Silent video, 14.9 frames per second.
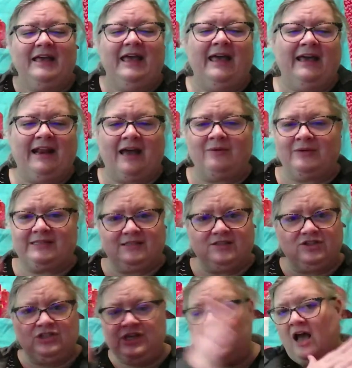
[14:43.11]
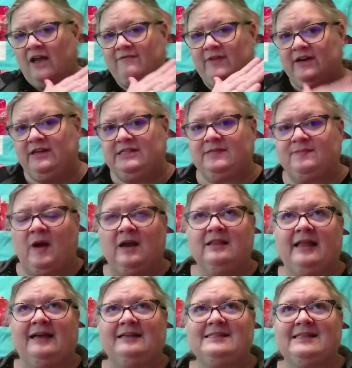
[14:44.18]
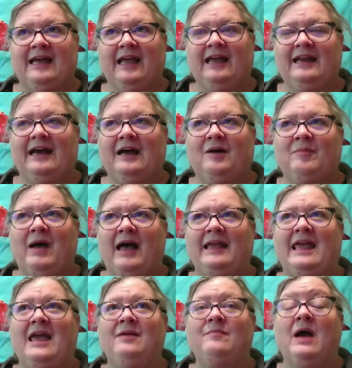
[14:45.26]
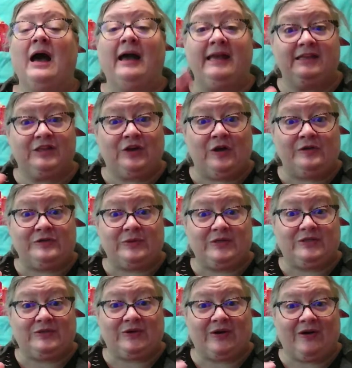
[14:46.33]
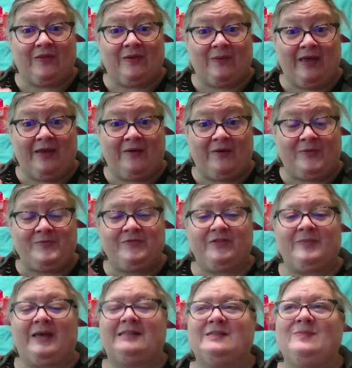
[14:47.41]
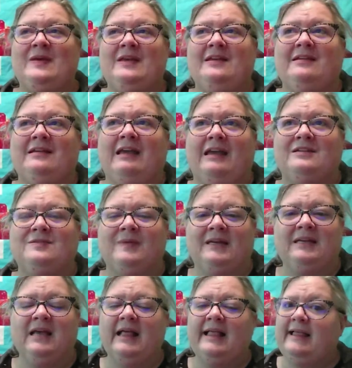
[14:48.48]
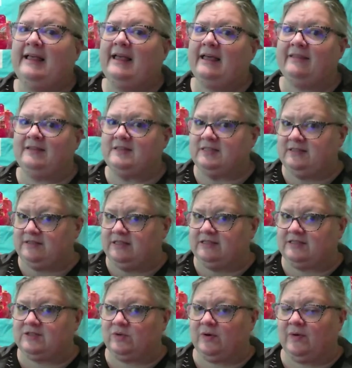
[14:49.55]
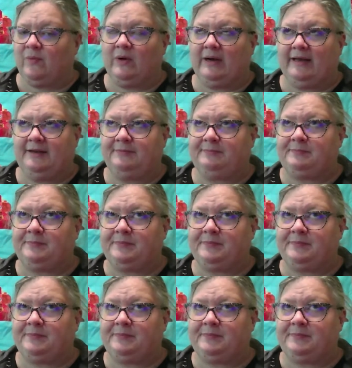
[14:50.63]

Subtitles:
And I was not very smart last night. I hit the grocery store on the way home from that speaking engagement, and the store won.